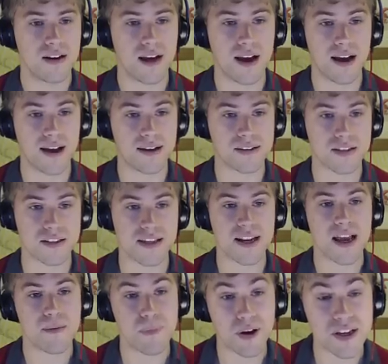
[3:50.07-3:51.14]
and a Zen
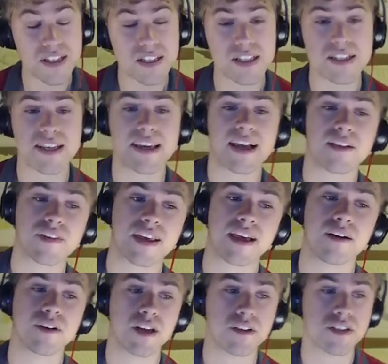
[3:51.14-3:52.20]
Headbutt is going to take out the
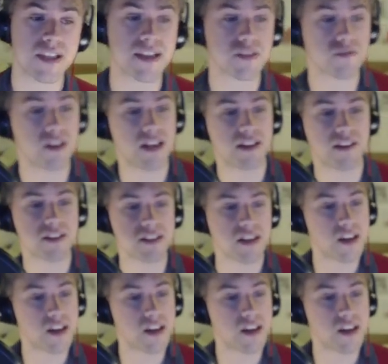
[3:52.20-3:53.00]
Keldeo, so that's really nice.